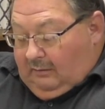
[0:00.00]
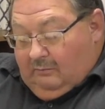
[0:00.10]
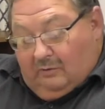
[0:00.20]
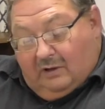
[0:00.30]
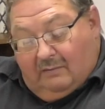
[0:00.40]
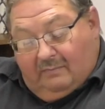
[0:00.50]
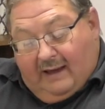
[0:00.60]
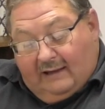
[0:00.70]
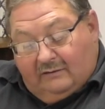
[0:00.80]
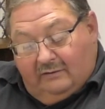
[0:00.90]
We'll come
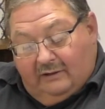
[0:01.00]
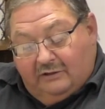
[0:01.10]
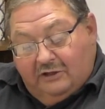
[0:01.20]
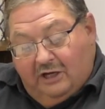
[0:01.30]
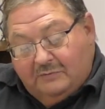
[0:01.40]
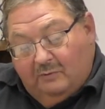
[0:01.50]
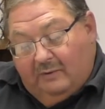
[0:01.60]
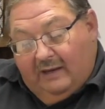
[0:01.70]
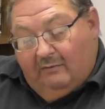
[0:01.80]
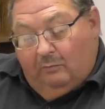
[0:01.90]
back to the adjustment.
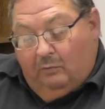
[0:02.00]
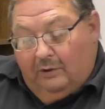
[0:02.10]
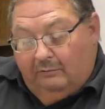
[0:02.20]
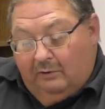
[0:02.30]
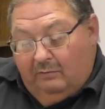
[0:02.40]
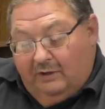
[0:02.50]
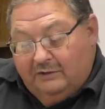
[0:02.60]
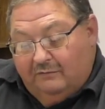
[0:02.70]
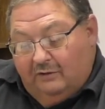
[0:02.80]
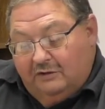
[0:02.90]
We have one
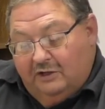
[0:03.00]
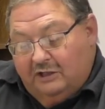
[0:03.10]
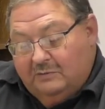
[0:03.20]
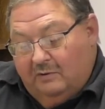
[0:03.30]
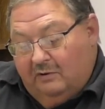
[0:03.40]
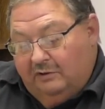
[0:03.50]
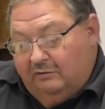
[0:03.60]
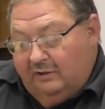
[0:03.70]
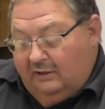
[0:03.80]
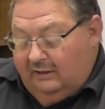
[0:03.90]
request for an adjustment on
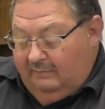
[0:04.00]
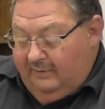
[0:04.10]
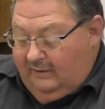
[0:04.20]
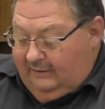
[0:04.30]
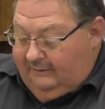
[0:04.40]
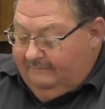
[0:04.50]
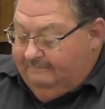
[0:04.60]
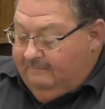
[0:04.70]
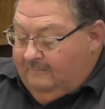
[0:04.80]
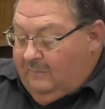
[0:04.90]
utility billing.
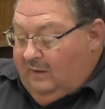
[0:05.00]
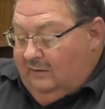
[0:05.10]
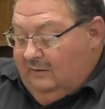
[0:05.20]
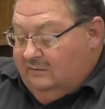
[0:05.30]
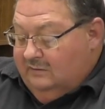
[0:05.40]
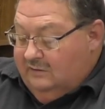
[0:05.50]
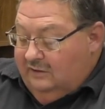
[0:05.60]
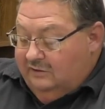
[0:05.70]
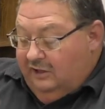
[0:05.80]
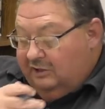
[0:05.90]
This is an
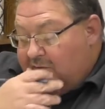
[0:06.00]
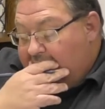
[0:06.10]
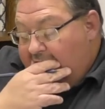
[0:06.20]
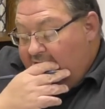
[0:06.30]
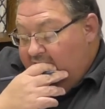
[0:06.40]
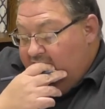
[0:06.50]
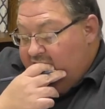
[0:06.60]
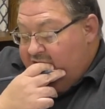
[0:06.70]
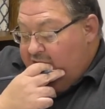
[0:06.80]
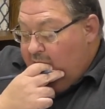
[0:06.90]
adjustment on the
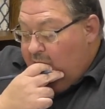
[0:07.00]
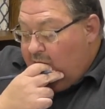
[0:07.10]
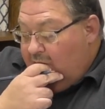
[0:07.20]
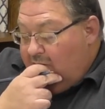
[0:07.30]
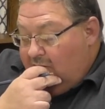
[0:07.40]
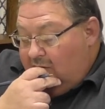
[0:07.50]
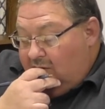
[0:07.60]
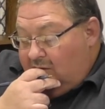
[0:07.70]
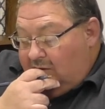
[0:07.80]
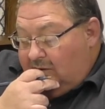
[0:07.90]
sewer
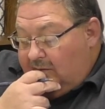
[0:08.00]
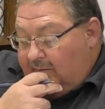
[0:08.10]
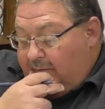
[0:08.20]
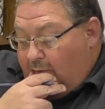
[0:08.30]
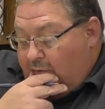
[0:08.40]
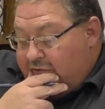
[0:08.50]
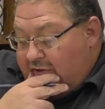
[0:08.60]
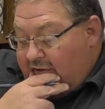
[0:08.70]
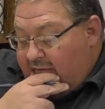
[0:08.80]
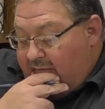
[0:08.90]

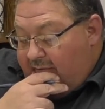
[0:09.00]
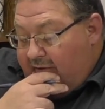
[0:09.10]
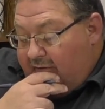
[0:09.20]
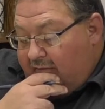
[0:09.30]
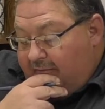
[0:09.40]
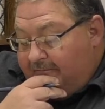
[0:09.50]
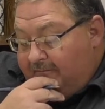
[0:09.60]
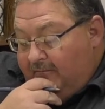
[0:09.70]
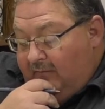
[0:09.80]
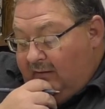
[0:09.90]
portion of the bill.
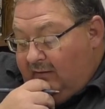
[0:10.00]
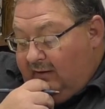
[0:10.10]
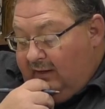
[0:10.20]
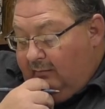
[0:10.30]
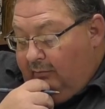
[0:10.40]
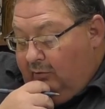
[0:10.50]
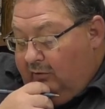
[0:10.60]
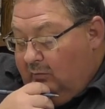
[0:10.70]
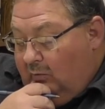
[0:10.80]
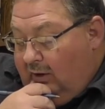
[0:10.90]
They had a
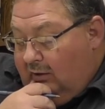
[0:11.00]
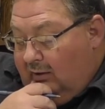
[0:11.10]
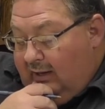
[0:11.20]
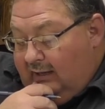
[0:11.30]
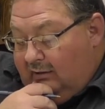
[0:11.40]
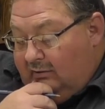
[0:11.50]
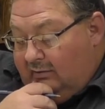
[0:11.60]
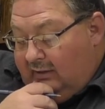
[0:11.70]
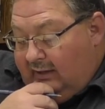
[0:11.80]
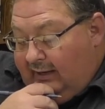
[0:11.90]
broken water line
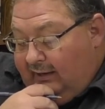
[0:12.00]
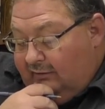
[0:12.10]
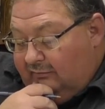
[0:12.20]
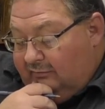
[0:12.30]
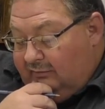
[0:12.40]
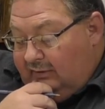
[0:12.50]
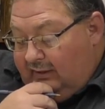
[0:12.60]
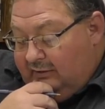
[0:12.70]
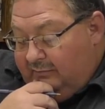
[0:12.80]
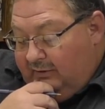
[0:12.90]
under the house. It
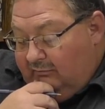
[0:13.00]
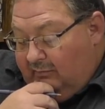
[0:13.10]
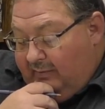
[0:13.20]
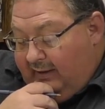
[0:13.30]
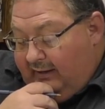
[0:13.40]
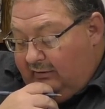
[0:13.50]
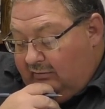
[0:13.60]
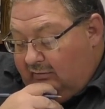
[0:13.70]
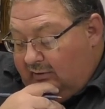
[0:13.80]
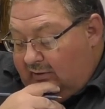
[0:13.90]
has been
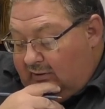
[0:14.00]
repaired.